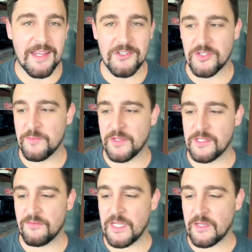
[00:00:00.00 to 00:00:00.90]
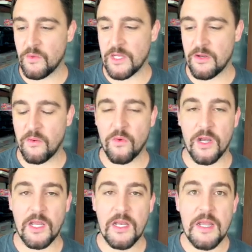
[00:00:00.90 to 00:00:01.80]
extra deposit of ink where you don't
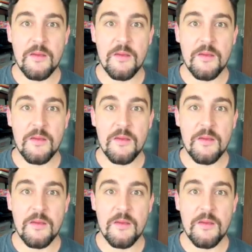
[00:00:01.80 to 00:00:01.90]
want it,